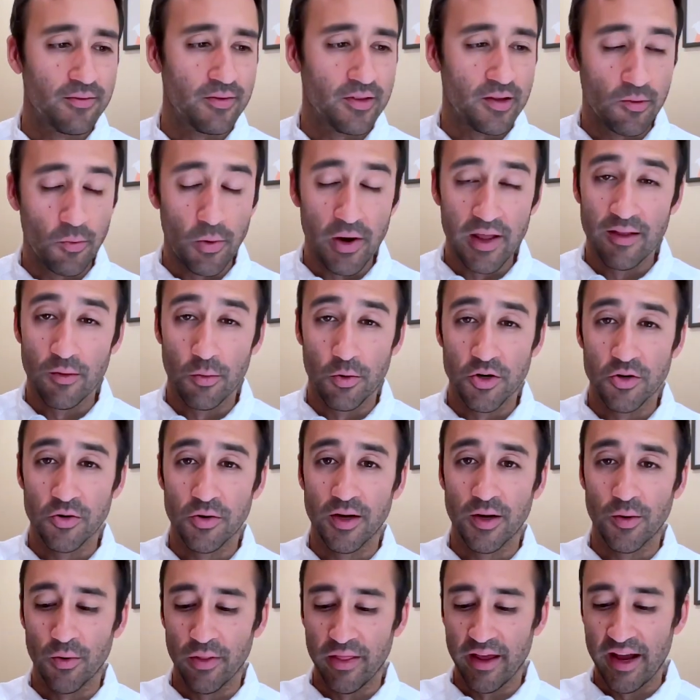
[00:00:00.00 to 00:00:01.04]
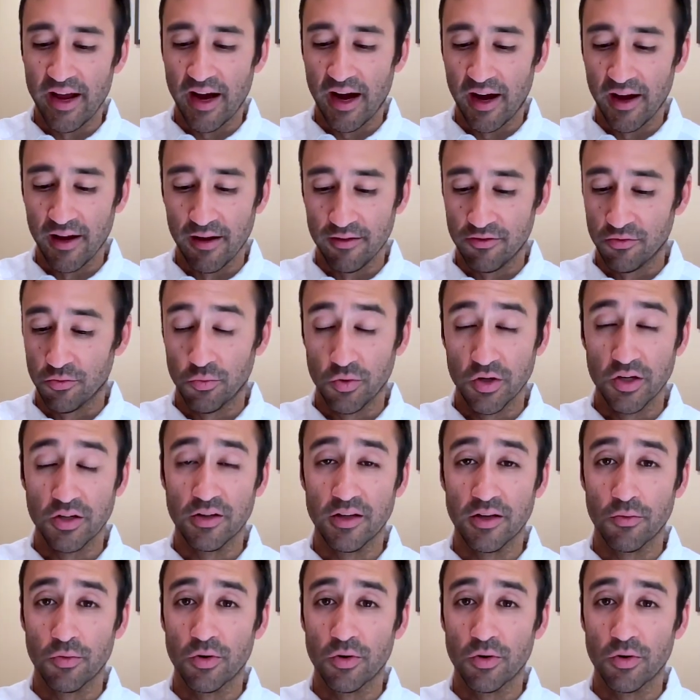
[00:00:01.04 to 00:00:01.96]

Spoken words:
The way that we're doing it with AI is really,